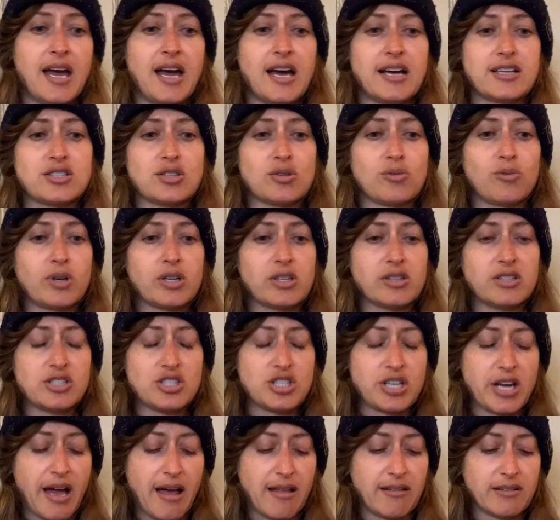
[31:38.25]
and so what are the
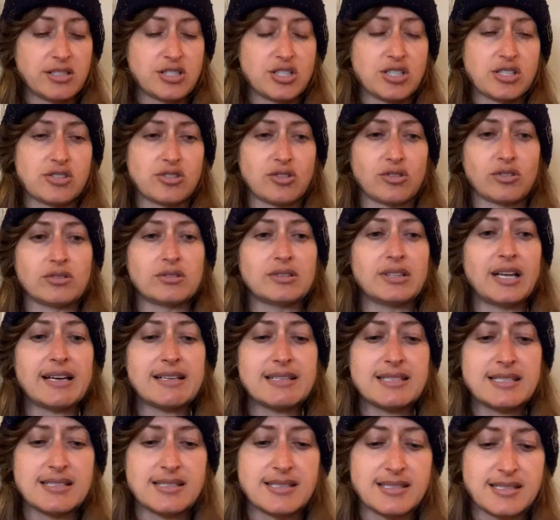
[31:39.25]
challenges or
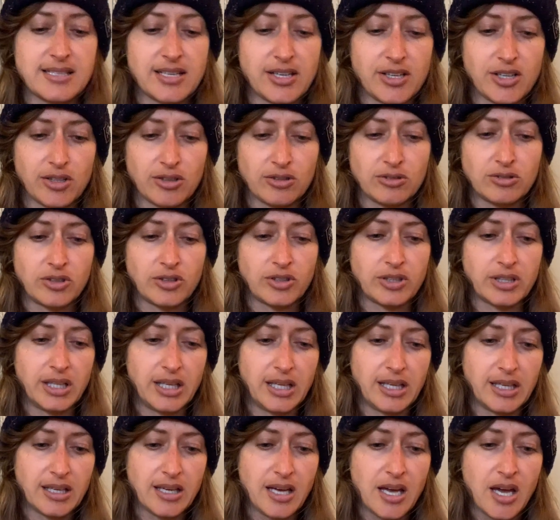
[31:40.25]
lessons that you're
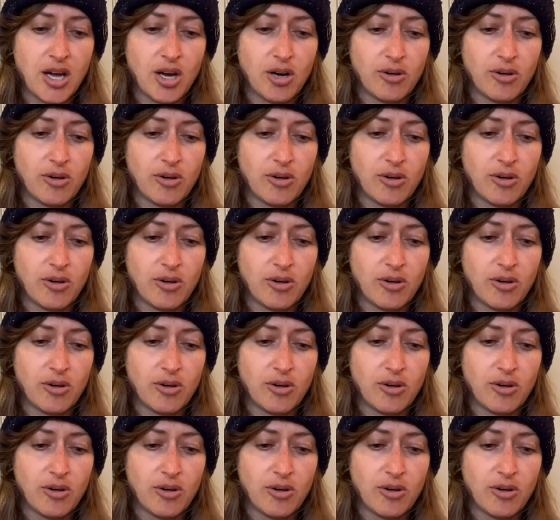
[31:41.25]
learning